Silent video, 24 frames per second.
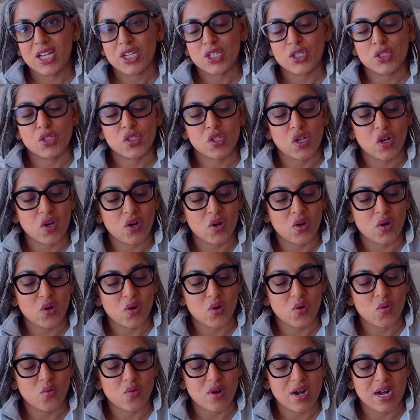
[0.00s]

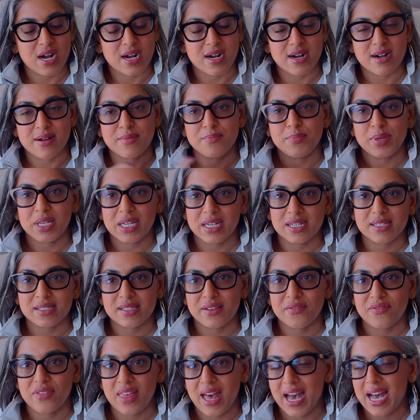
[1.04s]
So because
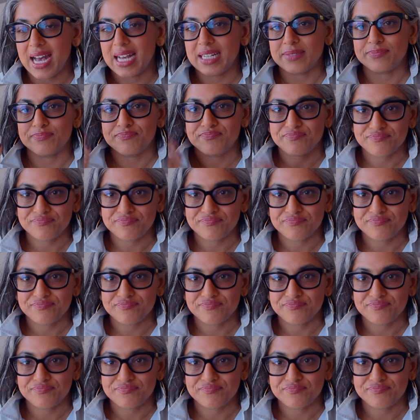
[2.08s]
of that,